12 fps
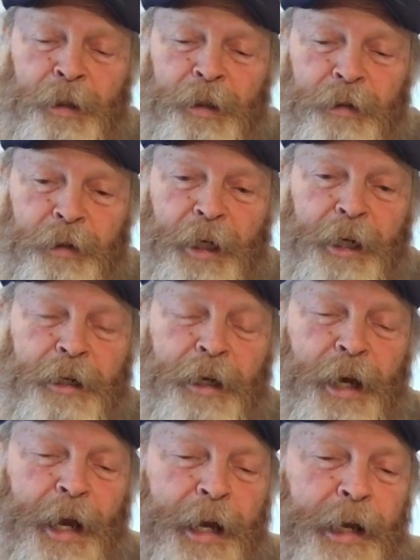Okay,
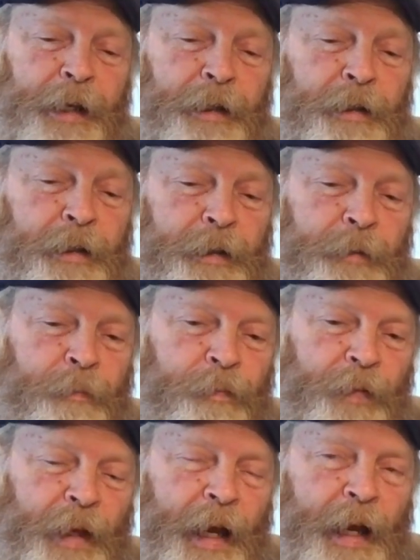and
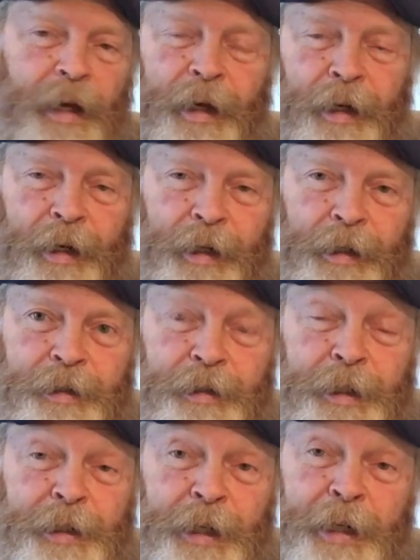
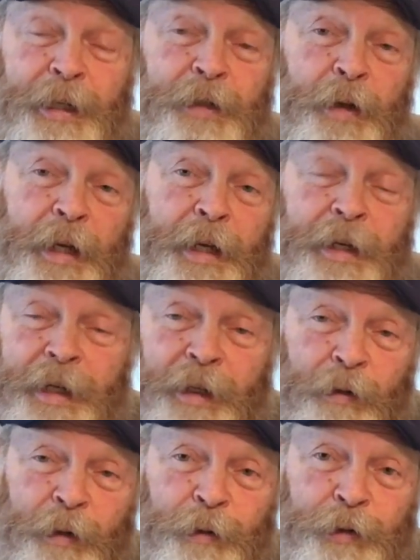since he
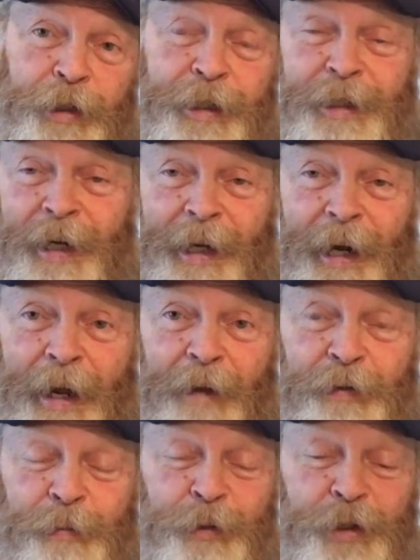did grilled cheese, I got to
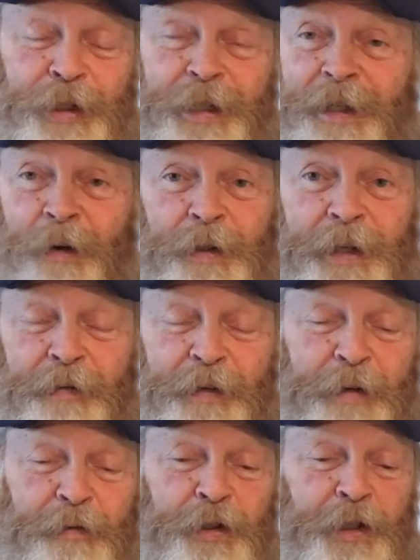have some cheese. I always have to
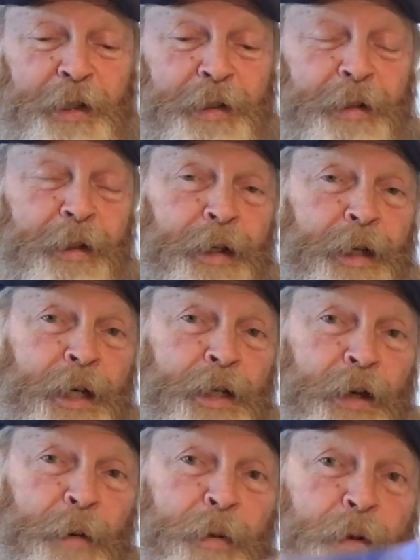have cheese.
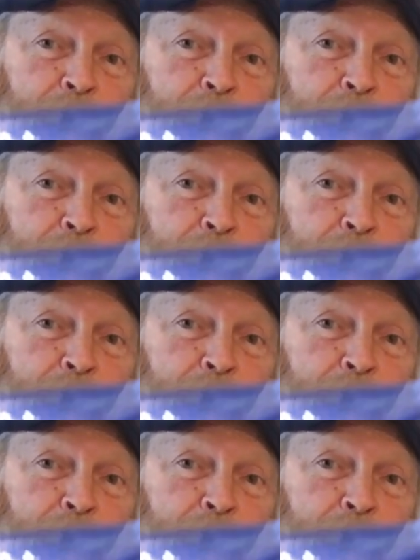So I'm doing